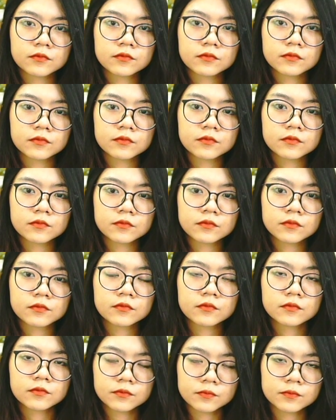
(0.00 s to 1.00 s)

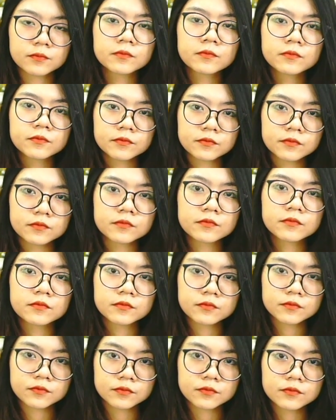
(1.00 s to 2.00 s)

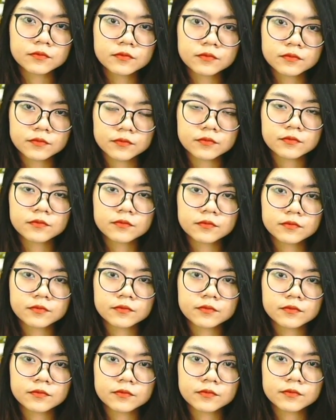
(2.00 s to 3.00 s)

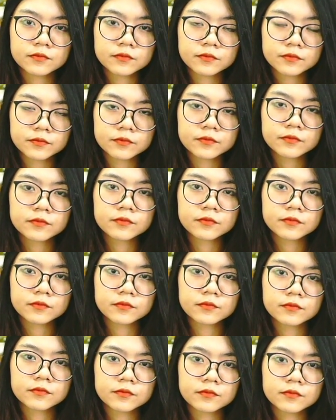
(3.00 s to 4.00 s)

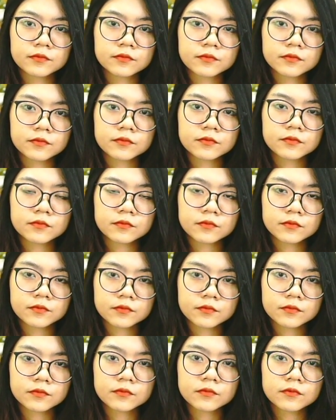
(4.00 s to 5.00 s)

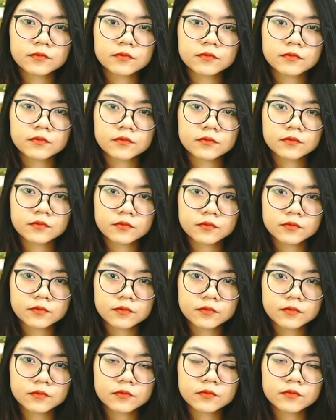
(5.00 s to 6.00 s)

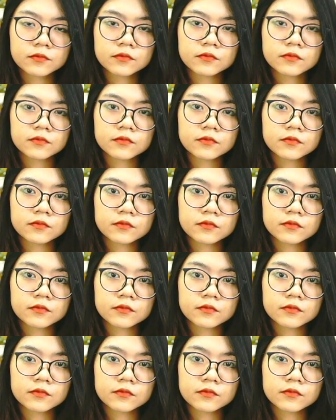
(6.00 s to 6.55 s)
(not speaking)